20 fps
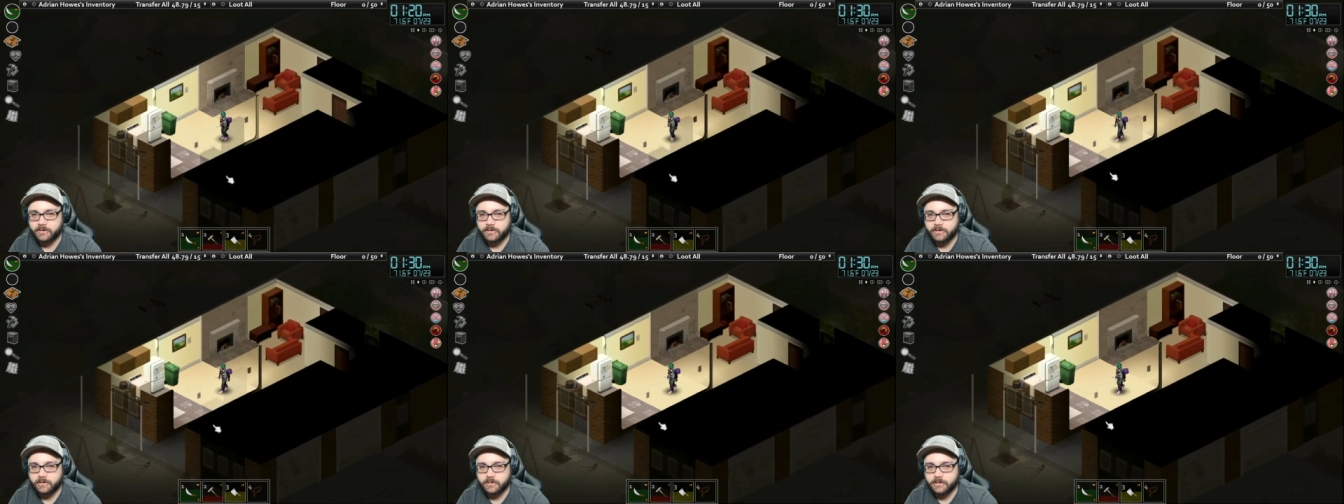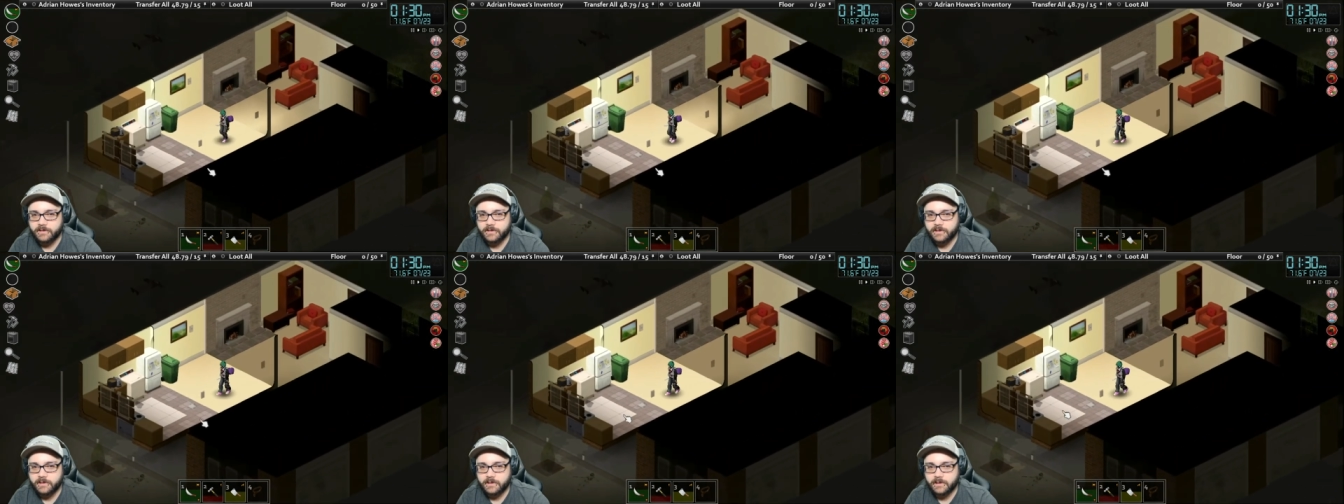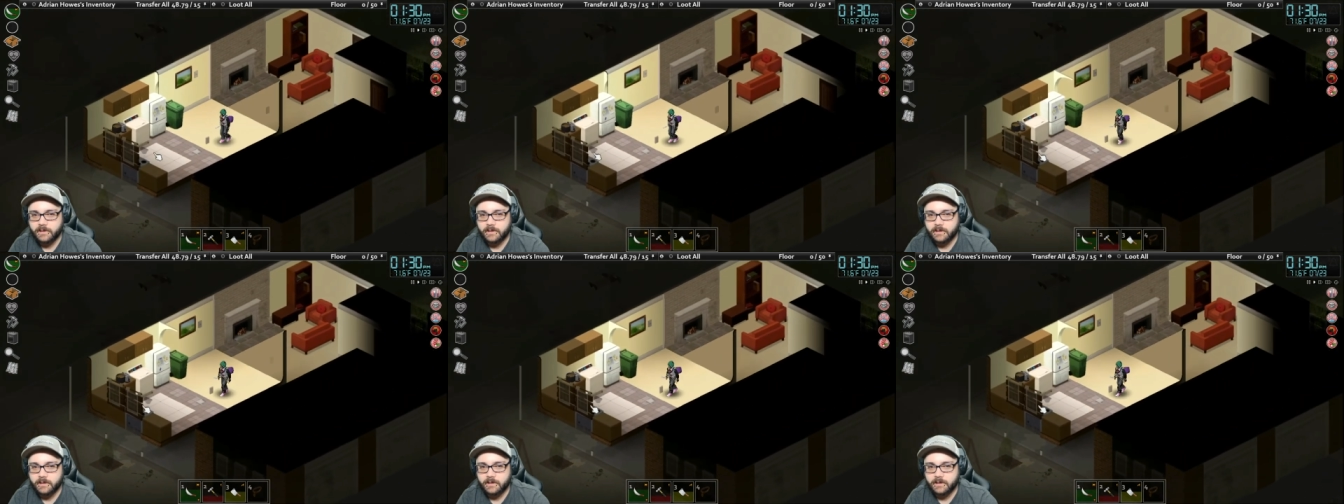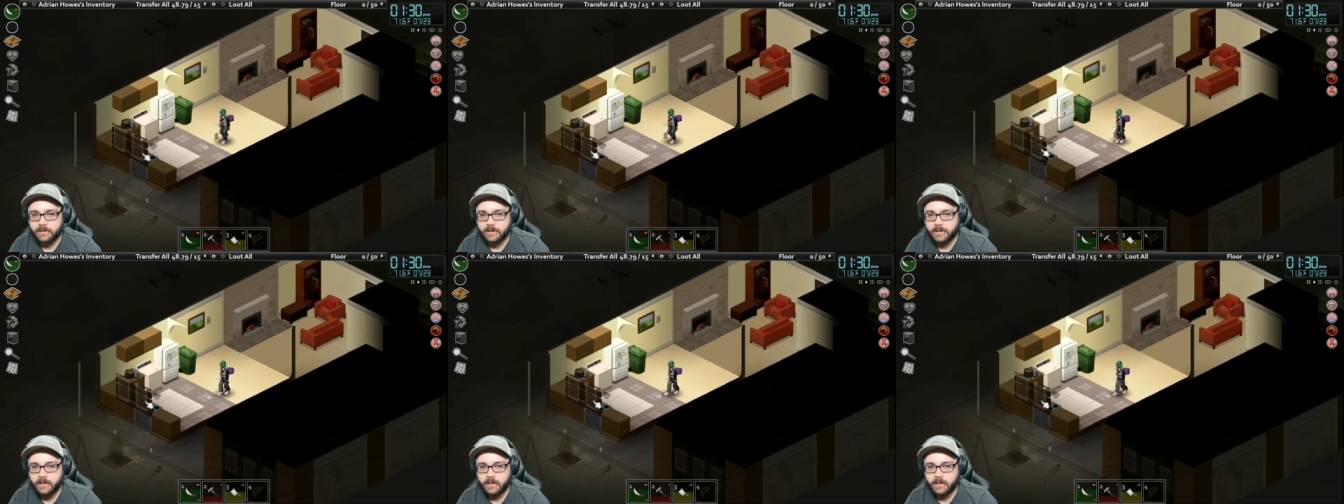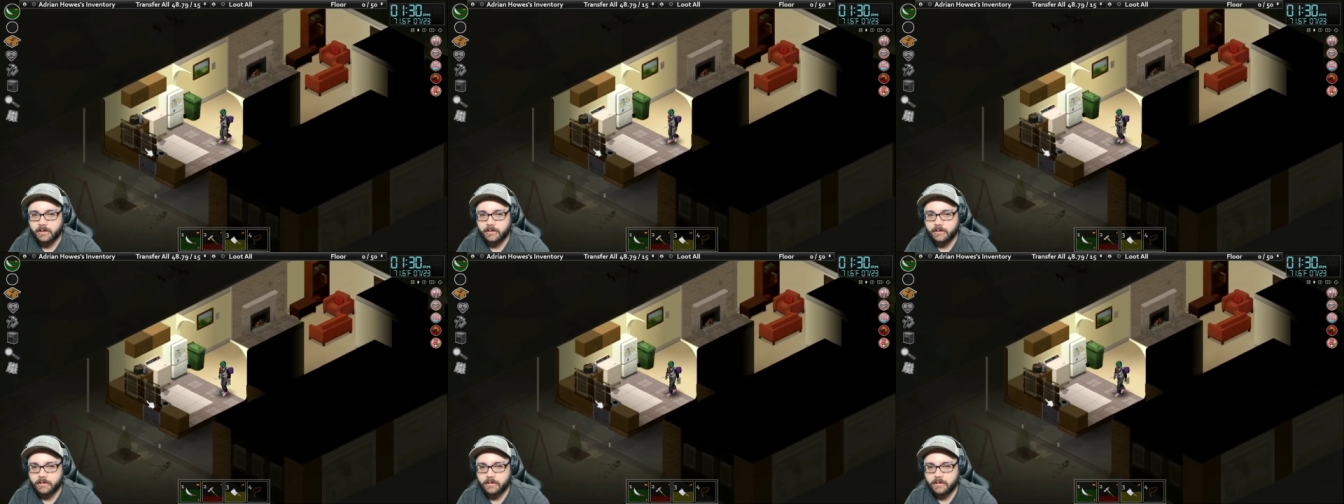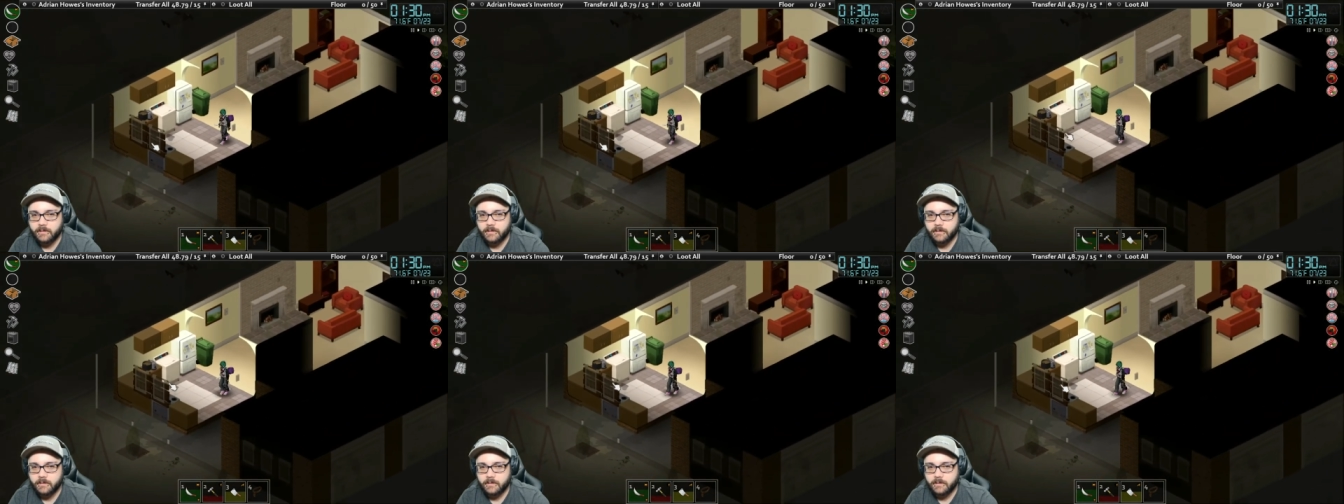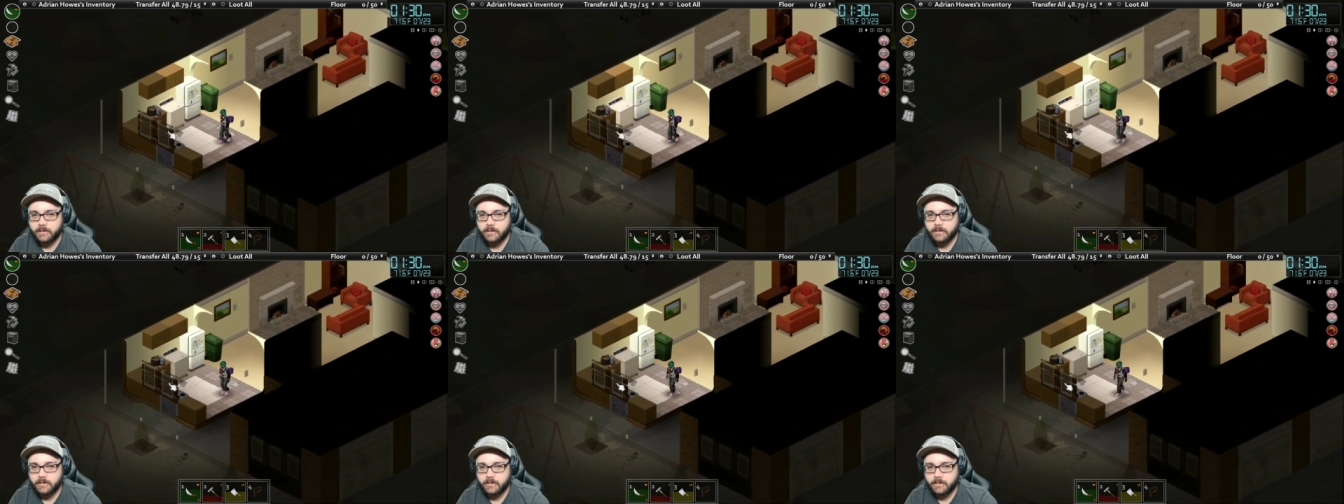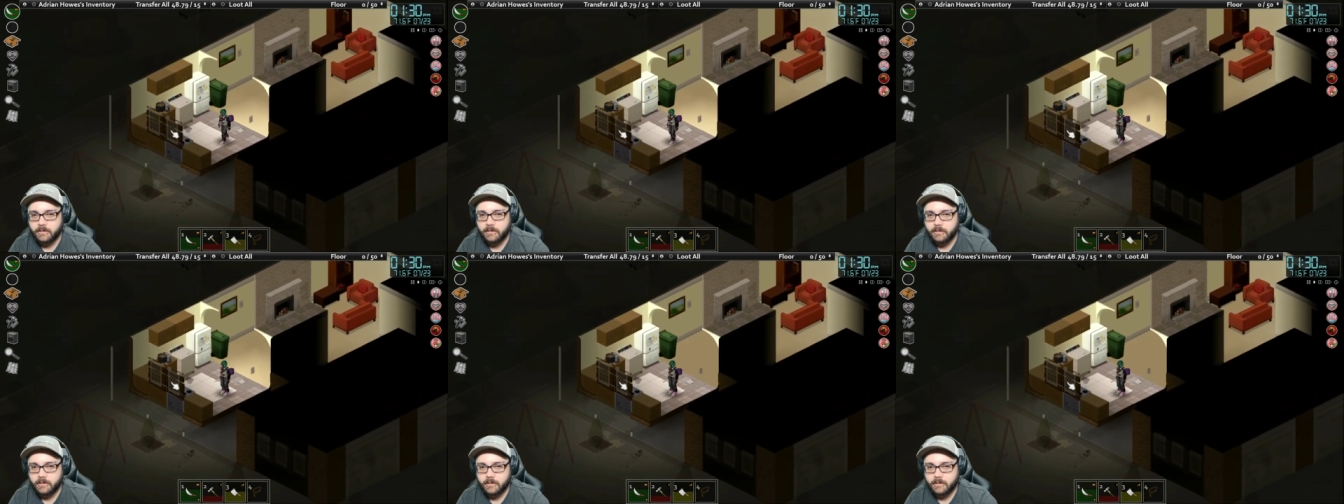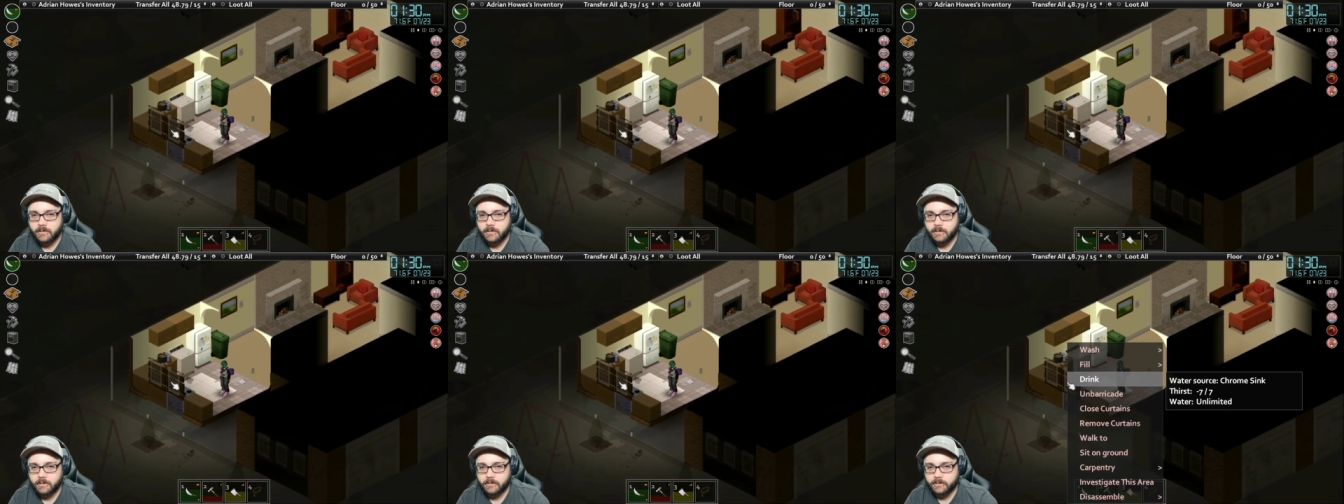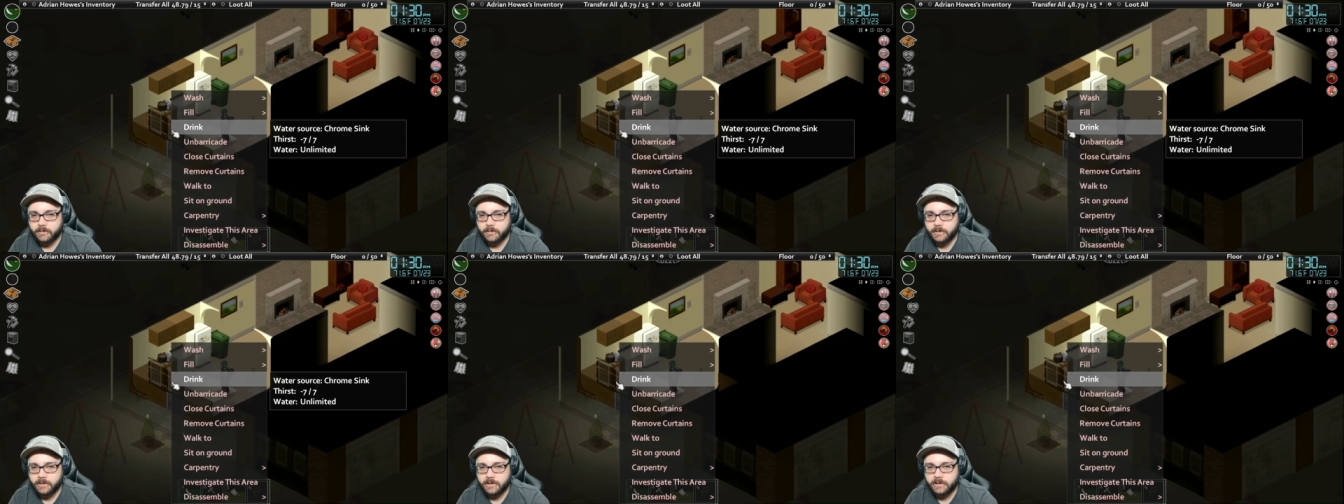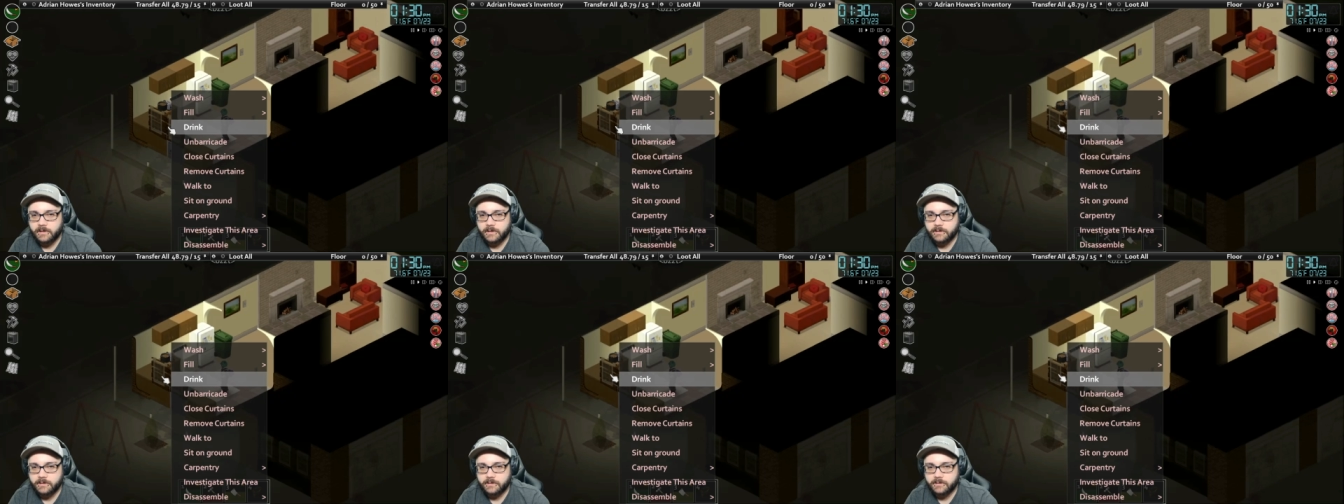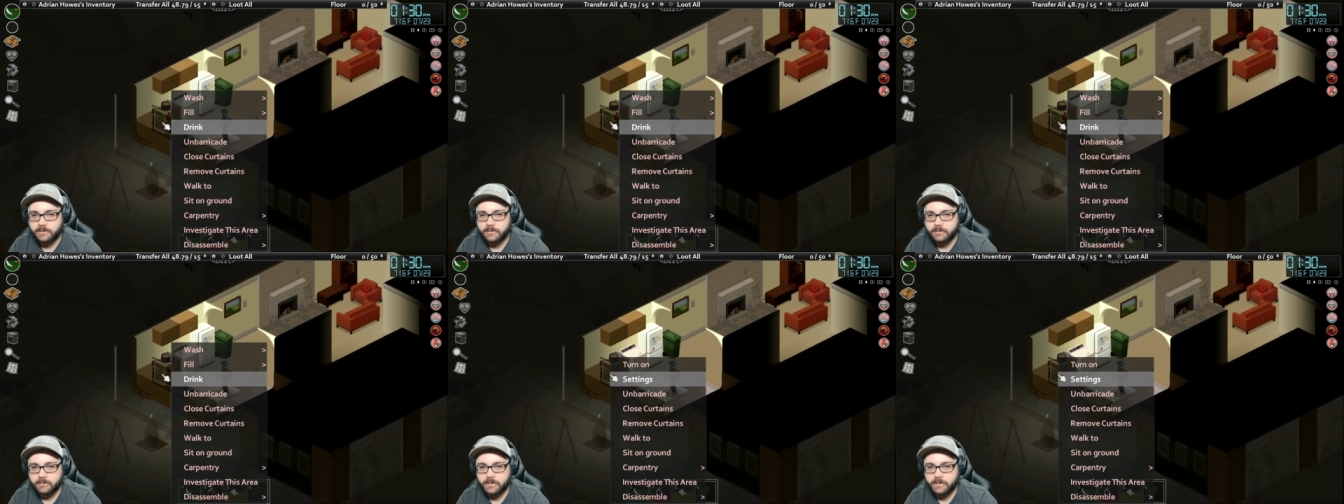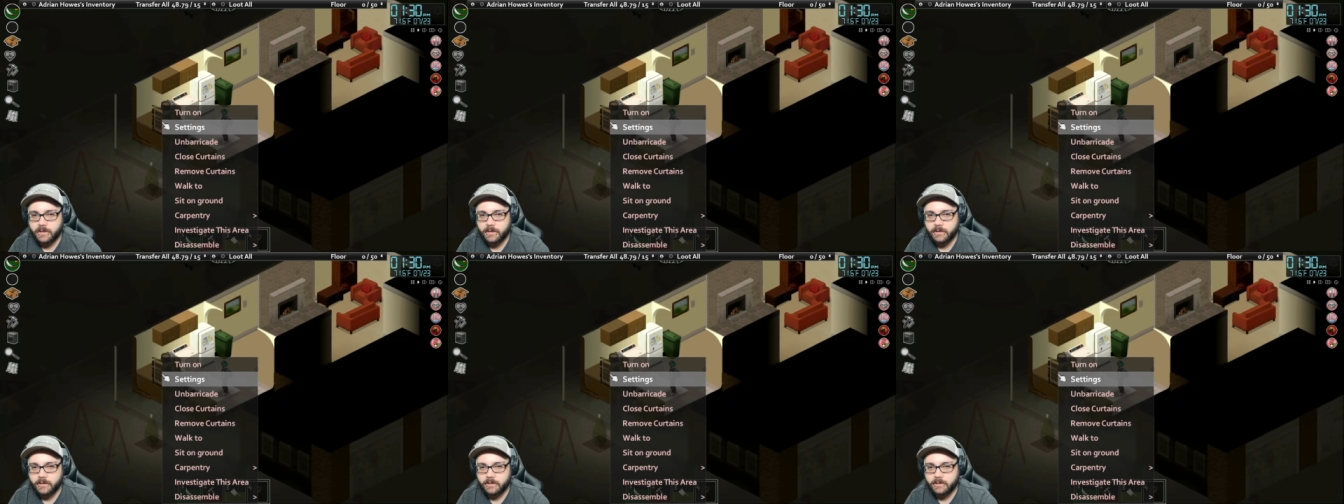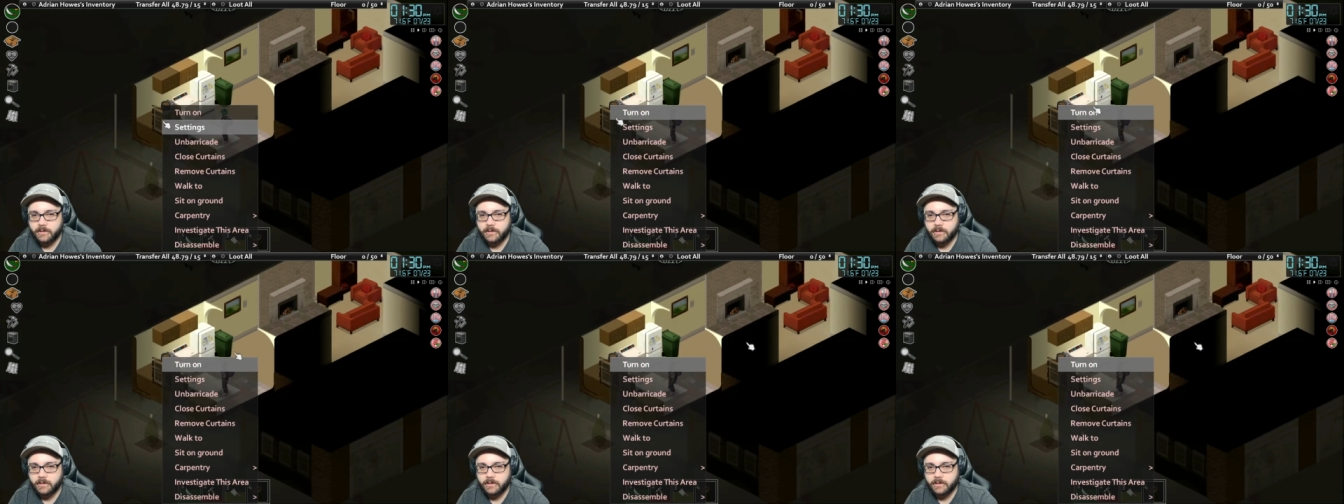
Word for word: doors to get in and out. Are these two done?